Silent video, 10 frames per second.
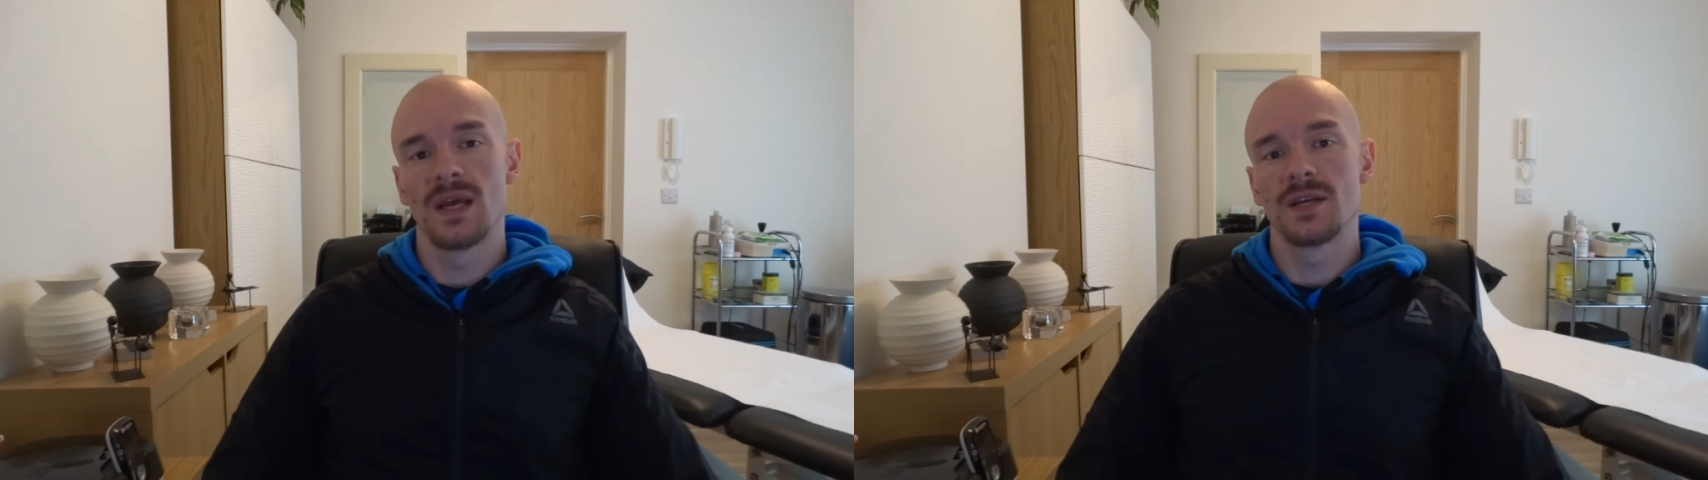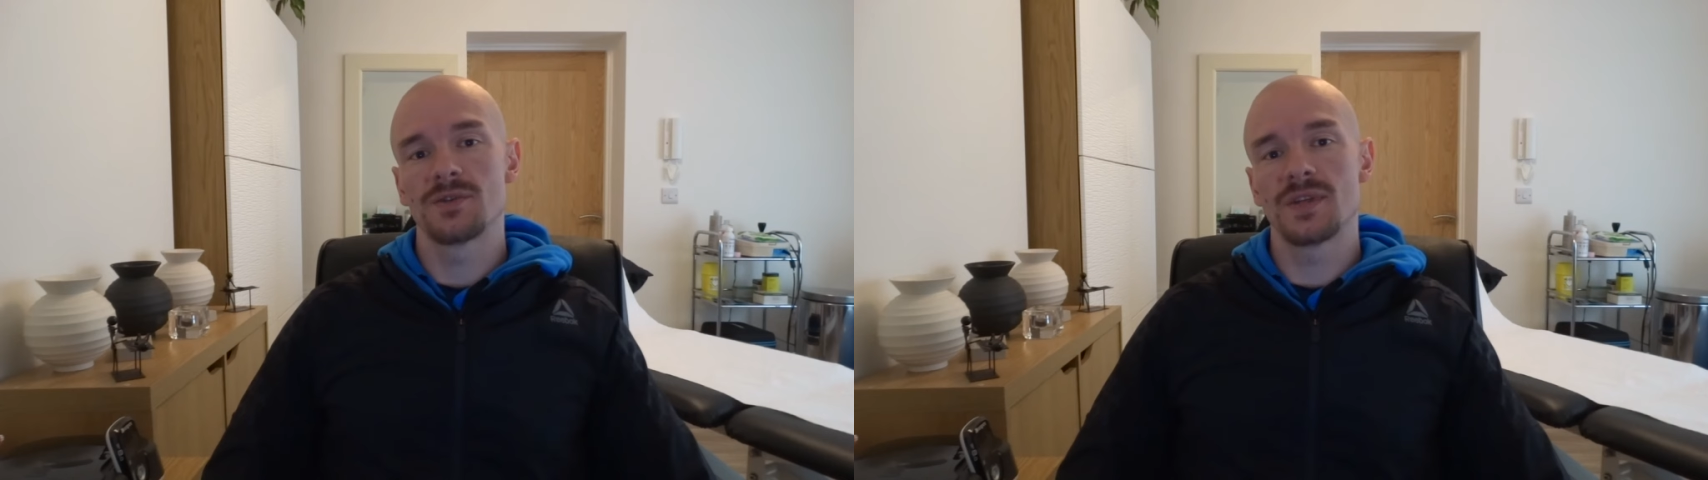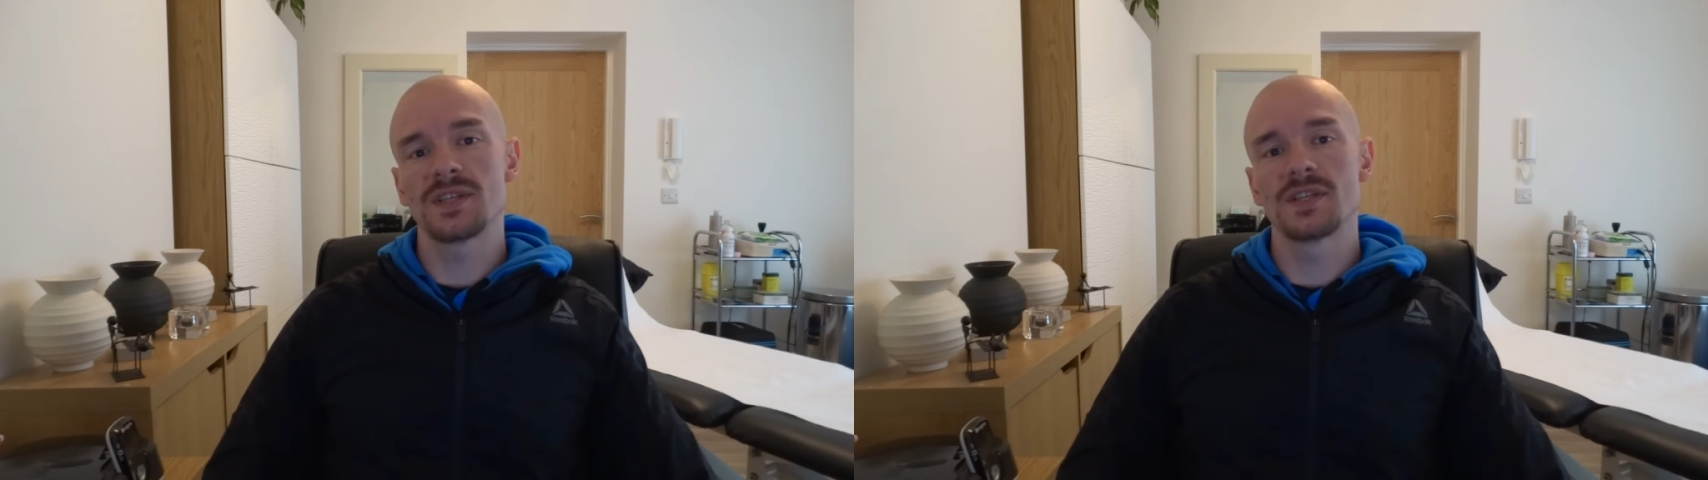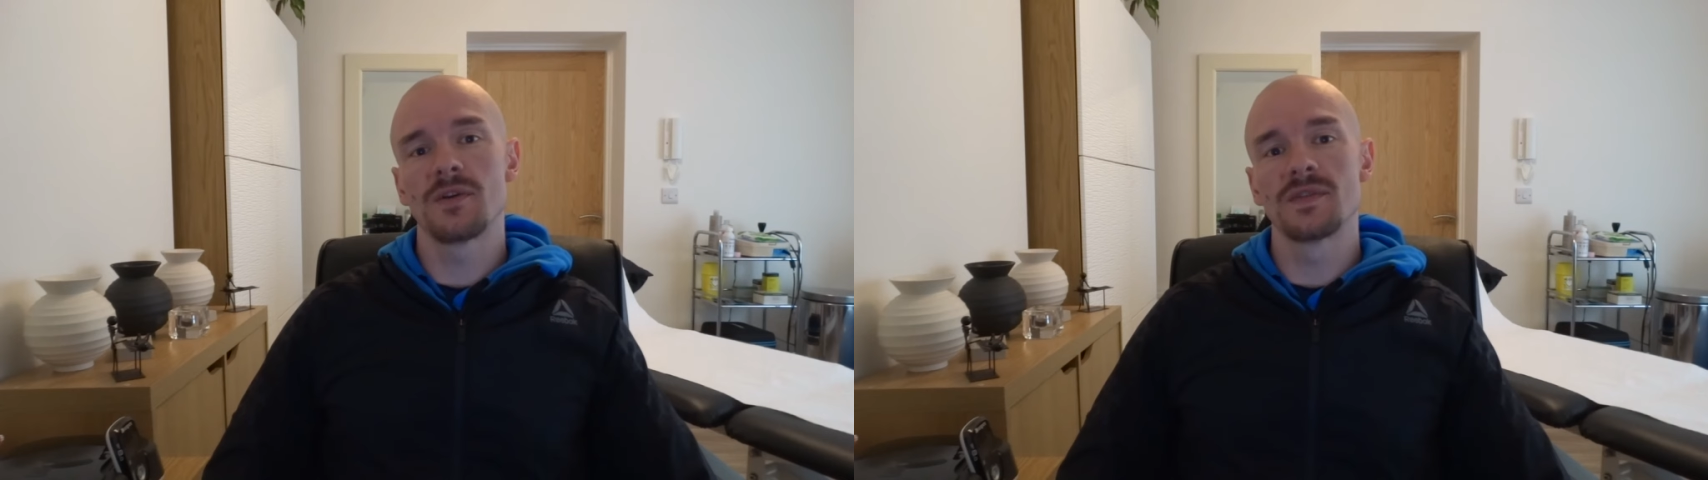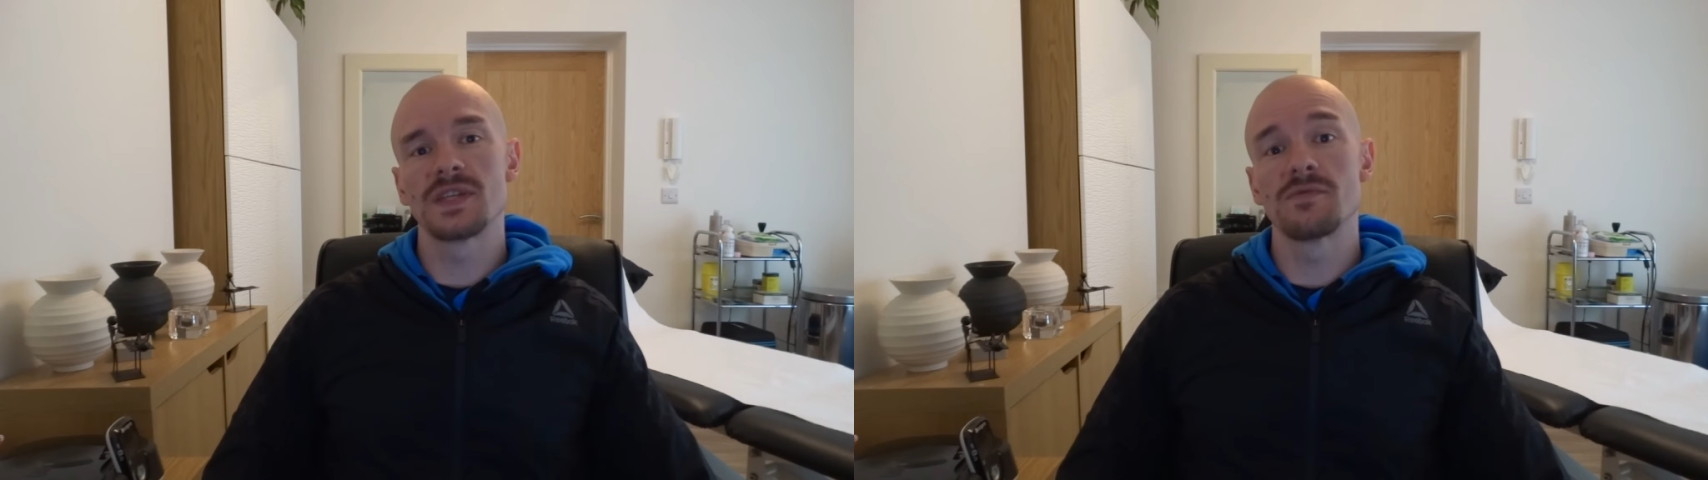So this is
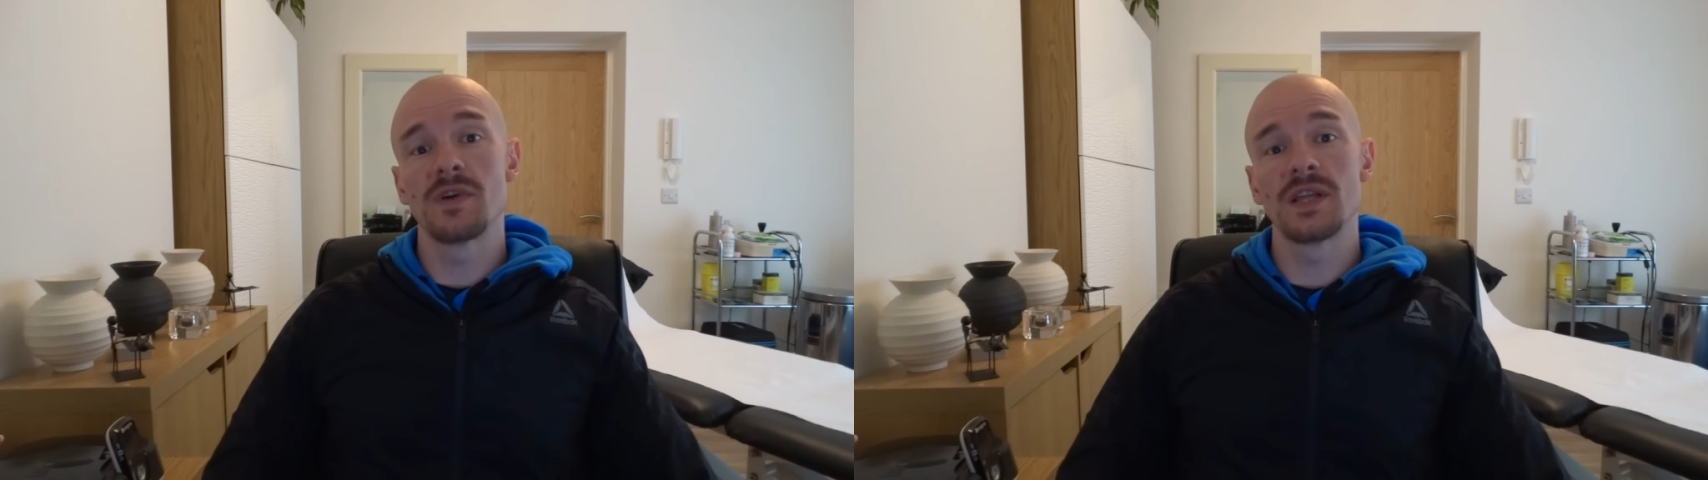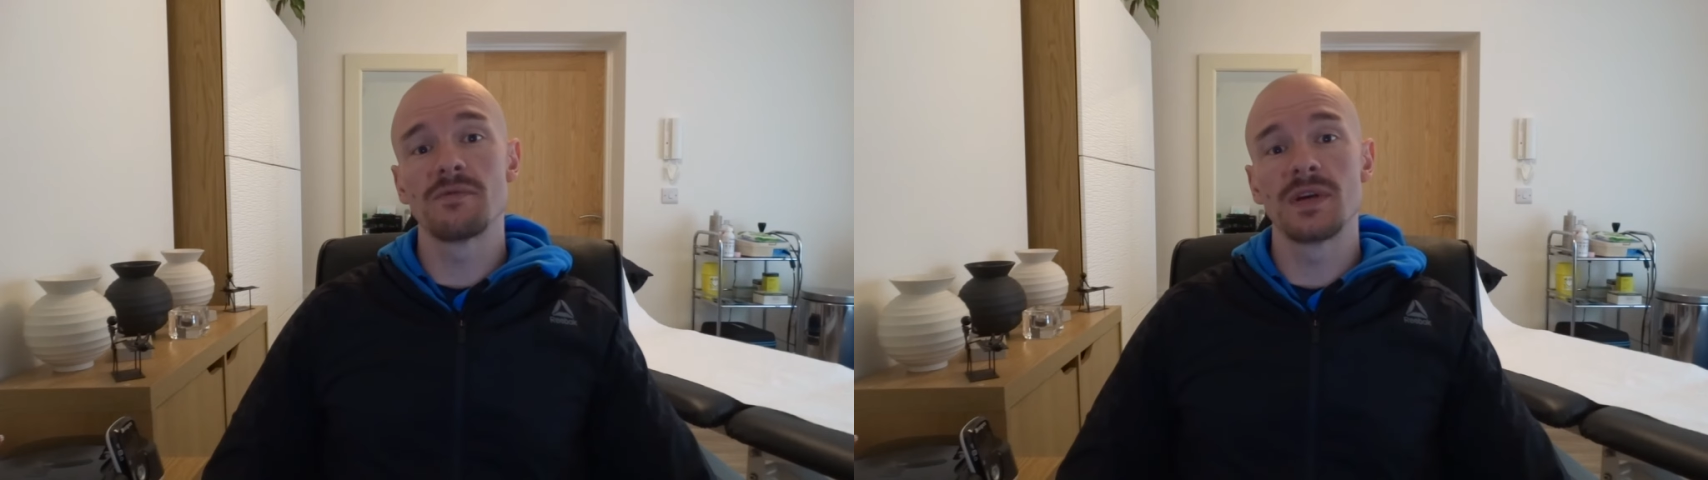obviously really,